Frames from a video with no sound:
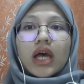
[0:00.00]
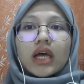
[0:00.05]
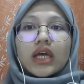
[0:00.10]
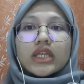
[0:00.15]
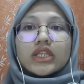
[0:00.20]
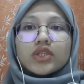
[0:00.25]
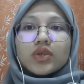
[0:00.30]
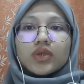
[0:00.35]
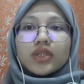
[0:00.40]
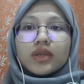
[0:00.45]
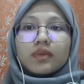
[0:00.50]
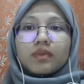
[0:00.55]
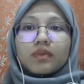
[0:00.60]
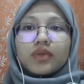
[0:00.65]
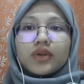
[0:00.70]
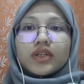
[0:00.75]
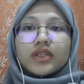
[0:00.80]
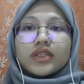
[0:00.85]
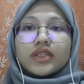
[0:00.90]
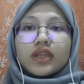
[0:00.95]
So the
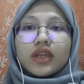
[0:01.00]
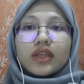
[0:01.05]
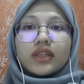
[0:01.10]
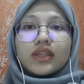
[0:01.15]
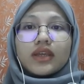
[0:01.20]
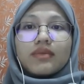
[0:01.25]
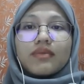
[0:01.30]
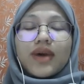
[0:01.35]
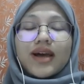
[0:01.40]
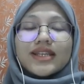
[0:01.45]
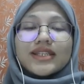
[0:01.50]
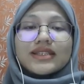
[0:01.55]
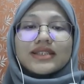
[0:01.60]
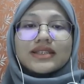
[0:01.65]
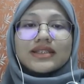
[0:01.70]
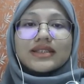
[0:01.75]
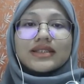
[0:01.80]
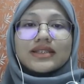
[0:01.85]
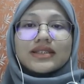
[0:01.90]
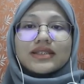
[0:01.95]
prosecutor
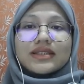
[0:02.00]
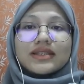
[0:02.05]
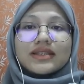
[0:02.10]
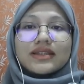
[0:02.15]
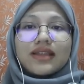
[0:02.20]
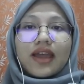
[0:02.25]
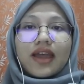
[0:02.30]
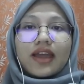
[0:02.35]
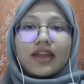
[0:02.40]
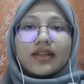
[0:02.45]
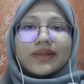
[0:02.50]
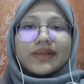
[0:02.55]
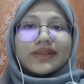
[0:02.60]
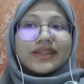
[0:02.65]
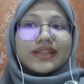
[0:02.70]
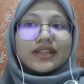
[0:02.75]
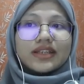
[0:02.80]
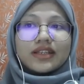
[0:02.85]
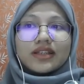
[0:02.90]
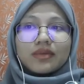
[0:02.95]
must
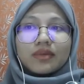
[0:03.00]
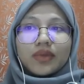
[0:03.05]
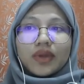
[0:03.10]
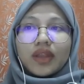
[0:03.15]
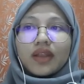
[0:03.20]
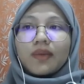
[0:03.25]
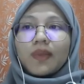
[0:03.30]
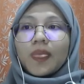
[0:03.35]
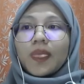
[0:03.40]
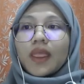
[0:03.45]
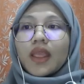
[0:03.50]
then determine